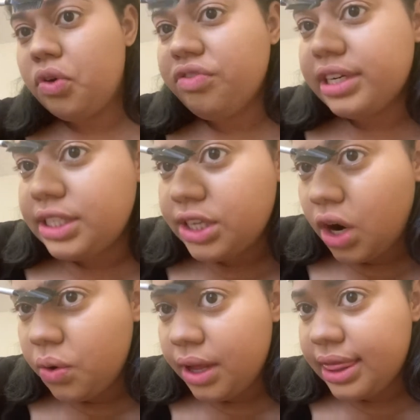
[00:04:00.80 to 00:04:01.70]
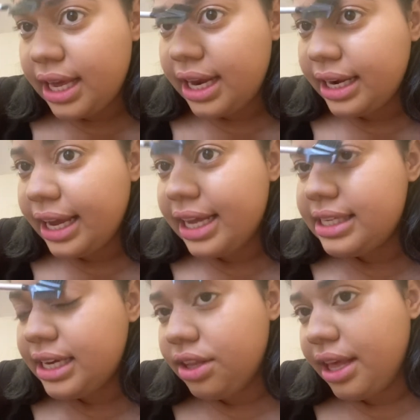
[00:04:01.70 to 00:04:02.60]
result than
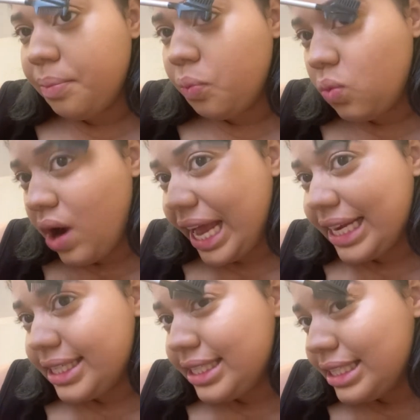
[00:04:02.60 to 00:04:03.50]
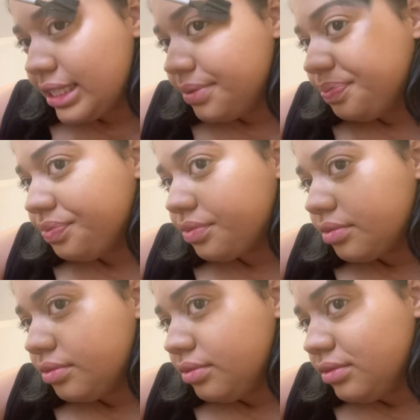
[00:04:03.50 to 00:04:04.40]
getting them waxed.
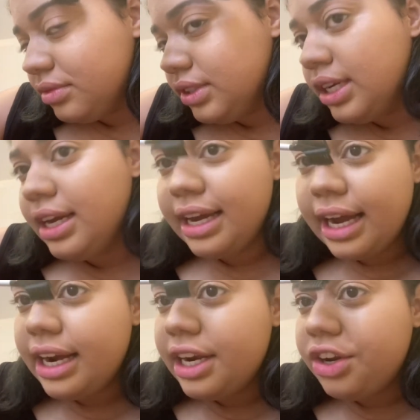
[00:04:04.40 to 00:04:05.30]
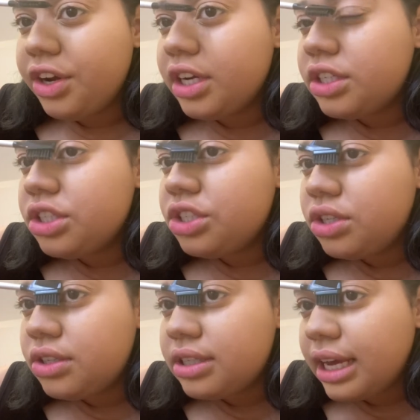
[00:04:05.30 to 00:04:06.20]
And then you can just
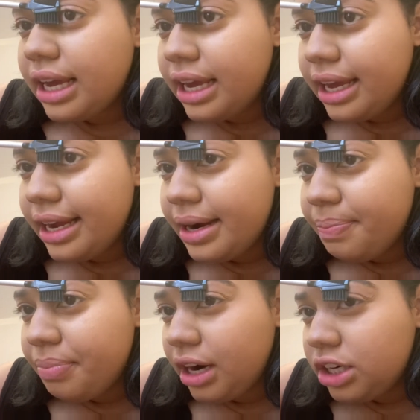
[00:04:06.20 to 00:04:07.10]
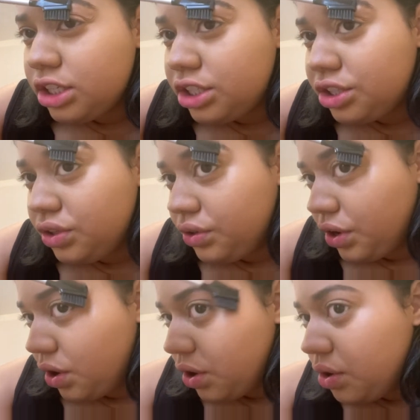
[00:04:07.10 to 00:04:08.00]
use a brush to
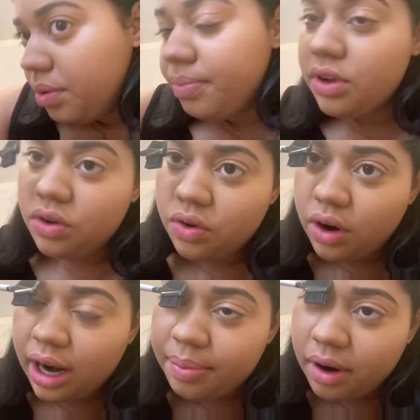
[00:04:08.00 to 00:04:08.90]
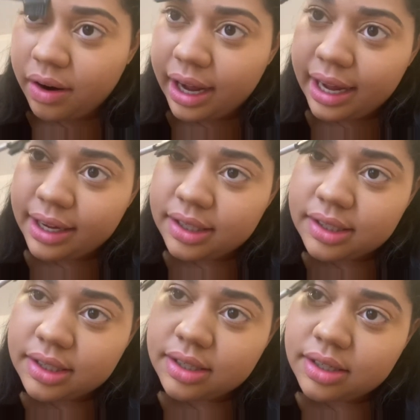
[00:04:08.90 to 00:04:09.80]
comb your eyebrow hairs.